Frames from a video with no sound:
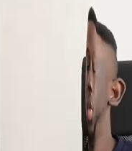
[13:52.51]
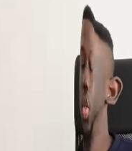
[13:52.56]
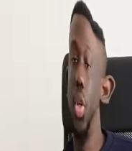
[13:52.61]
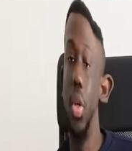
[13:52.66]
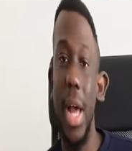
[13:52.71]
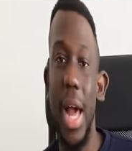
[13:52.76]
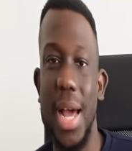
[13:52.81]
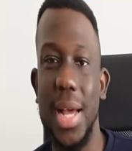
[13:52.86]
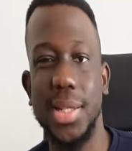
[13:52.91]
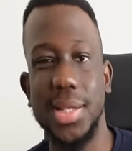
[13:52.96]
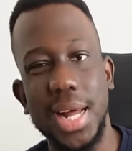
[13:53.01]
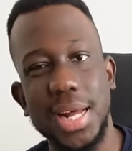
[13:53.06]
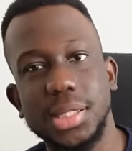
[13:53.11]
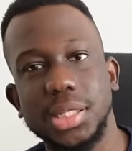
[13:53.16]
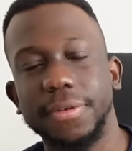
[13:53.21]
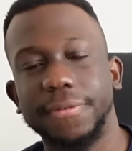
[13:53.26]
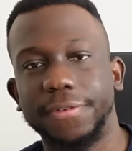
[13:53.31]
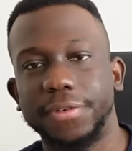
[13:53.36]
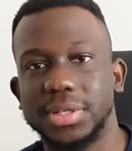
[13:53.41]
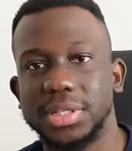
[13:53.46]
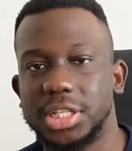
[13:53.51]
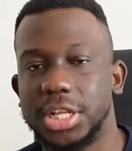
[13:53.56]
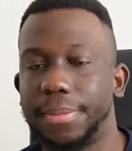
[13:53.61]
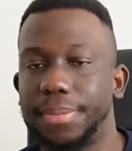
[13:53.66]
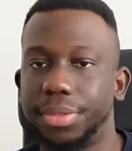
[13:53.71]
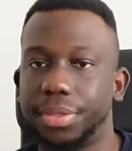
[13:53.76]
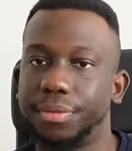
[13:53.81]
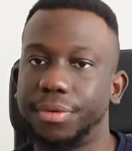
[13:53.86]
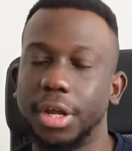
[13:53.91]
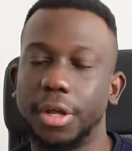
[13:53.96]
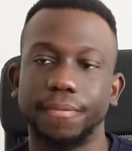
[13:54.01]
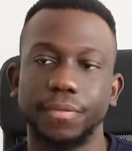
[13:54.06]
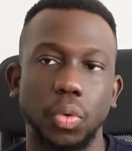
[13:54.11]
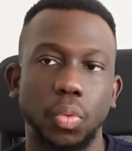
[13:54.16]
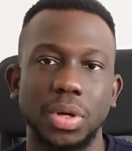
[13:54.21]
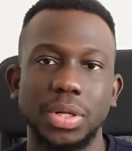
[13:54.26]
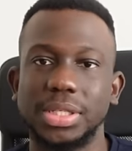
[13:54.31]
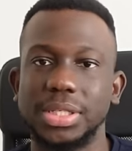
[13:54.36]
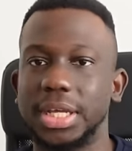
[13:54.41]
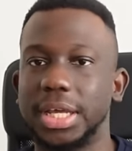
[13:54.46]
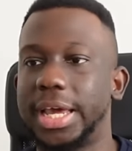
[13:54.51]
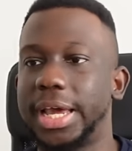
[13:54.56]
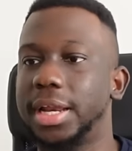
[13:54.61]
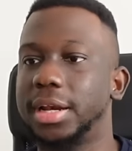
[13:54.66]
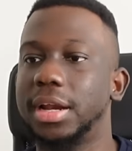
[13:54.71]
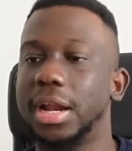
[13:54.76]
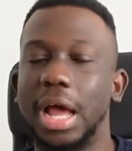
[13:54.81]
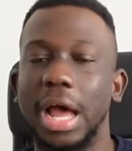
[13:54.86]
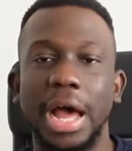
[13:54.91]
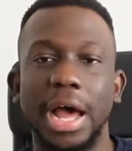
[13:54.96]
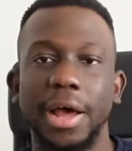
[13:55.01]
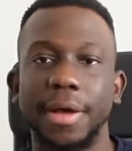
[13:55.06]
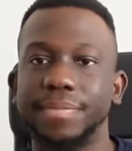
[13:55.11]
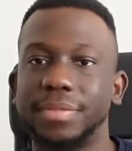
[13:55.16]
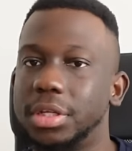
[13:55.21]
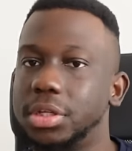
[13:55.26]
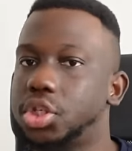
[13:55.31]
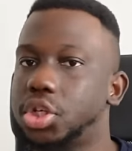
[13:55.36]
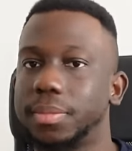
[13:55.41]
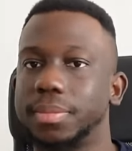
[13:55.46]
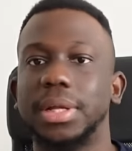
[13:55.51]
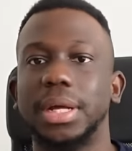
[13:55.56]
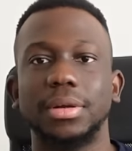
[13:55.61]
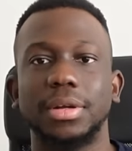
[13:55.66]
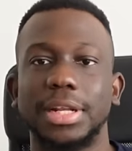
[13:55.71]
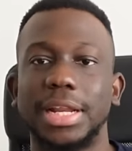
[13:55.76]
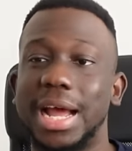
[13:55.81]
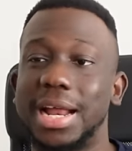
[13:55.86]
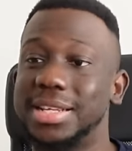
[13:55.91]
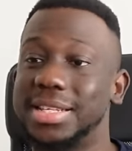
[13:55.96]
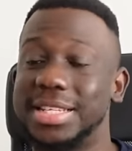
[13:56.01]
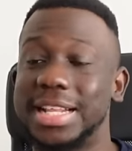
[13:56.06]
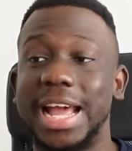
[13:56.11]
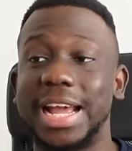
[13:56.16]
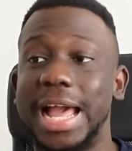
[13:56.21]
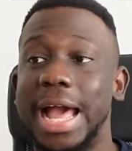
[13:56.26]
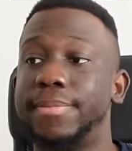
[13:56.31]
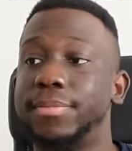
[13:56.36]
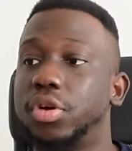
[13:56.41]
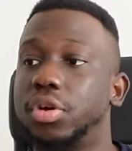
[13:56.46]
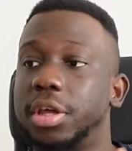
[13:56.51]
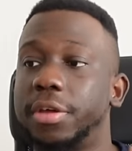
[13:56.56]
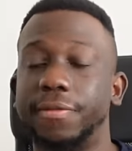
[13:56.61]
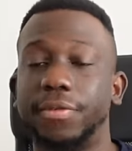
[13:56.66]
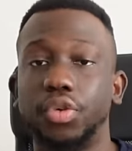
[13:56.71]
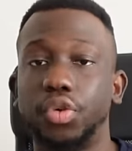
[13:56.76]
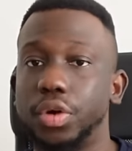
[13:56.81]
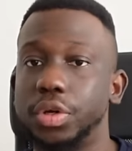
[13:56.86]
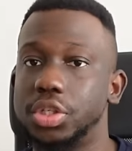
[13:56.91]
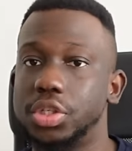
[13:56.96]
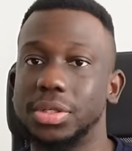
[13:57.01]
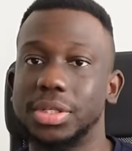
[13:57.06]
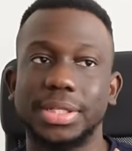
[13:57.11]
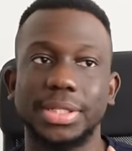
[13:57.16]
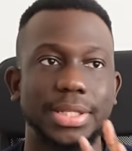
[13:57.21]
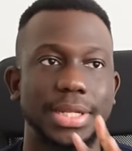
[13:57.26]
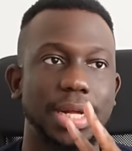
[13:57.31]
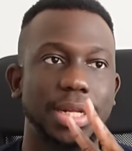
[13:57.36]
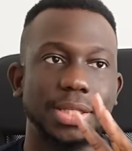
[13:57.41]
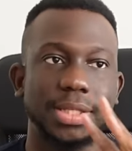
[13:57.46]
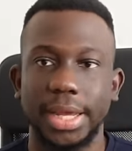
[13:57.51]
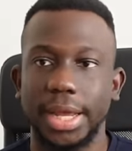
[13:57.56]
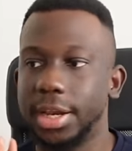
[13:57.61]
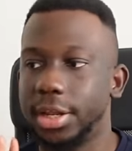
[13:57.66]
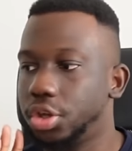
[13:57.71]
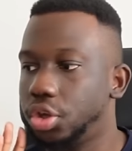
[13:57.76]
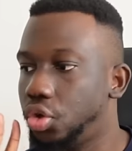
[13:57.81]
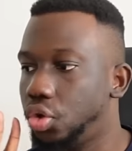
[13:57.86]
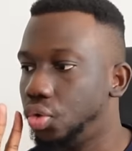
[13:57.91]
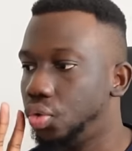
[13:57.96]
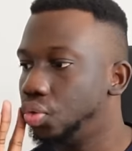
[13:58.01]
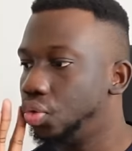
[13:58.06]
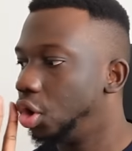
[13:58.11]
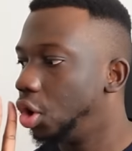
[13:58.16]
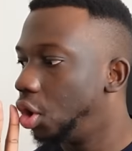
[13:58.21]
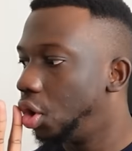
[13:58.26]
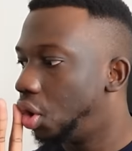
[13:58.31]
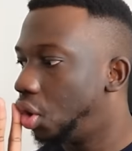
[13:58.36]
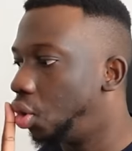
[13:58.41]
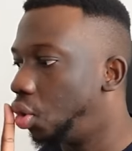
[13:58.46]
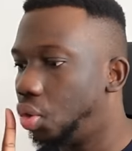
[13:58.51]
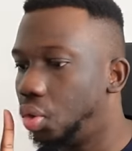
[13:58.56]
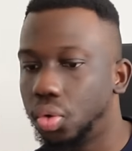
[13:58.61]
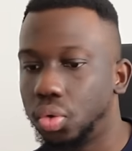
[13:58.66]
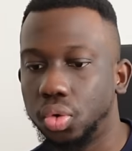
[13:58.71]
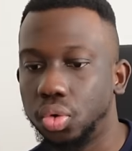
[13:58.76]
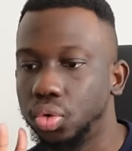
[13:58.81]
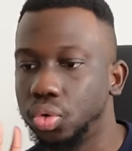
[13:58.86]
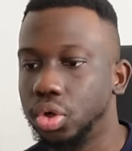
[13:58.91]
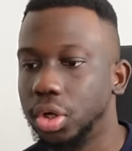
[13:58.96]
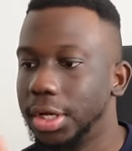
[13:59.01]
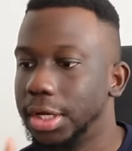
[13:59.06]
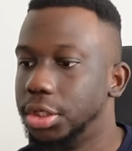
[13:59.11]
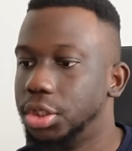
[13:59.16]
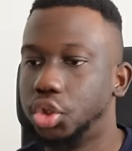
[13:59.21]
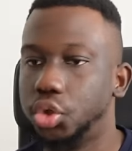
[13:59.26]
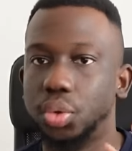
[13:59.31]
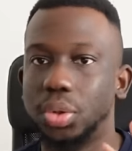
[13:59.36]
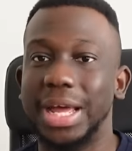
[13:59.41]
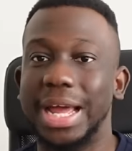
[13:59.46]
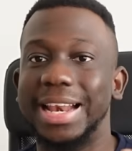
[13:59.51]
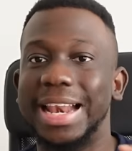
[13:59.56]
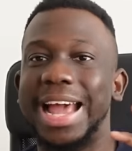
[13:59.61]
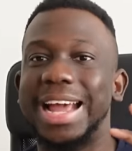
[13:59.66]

So guys, that's it for step three. Once again, um, the top-down analysis, like I'm not even going to start telling you, oh, do that.